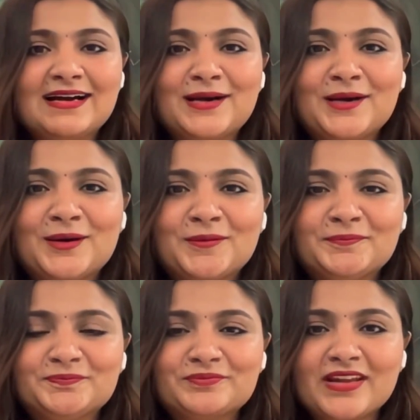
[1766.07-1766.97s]

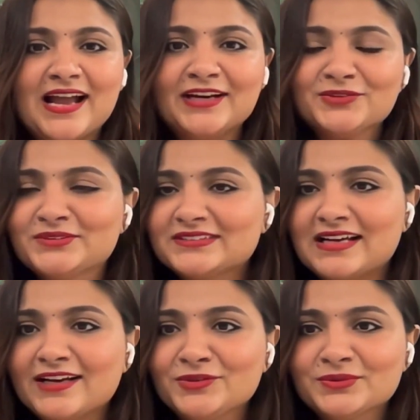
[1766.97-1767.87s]
I
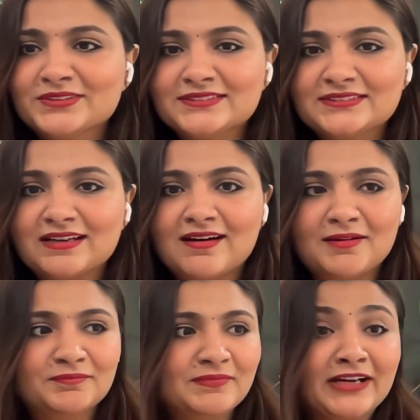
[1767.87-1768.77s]

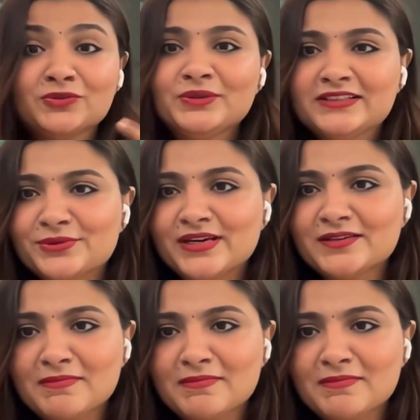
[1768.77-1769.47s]
don't need to get